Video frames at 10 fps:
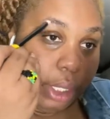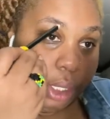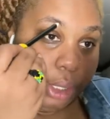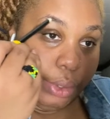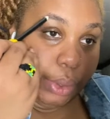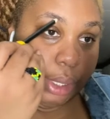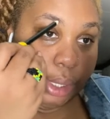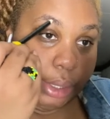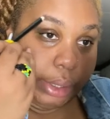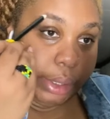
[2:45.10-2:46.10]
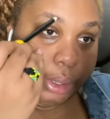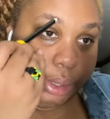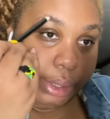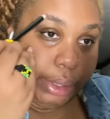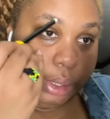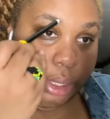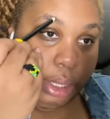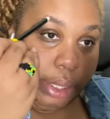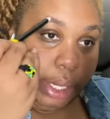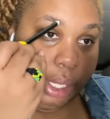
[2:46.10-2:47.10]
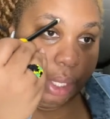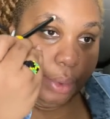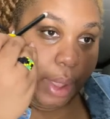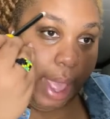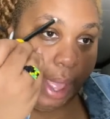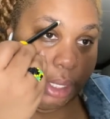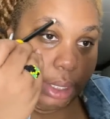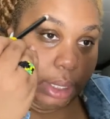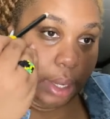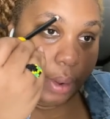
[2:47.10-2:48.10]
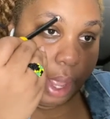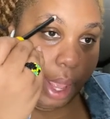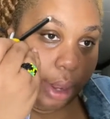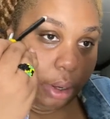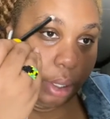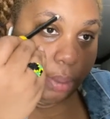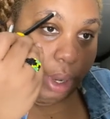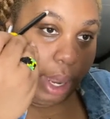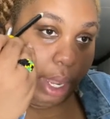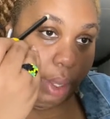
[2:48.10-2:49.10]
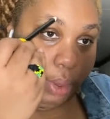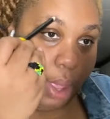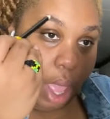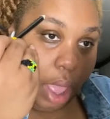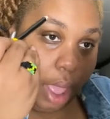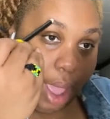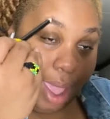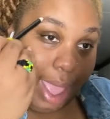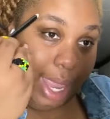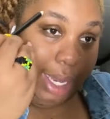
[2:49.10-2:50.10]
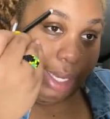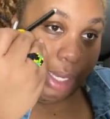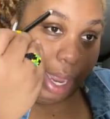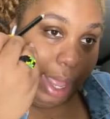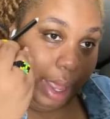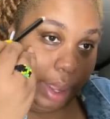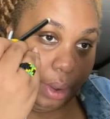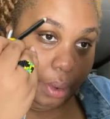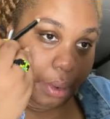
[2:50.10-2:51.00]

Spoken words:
dark. Like, you had to know I had on a brow. And now